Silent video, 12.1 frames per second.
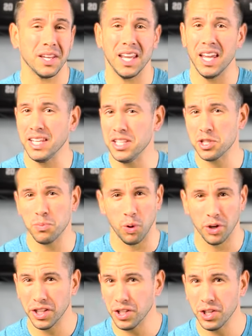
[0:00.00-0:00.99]
any
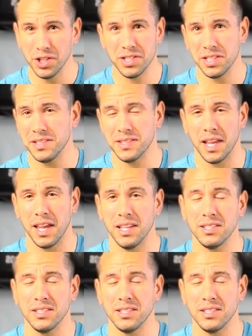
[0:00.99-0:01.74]
sporting goods these days,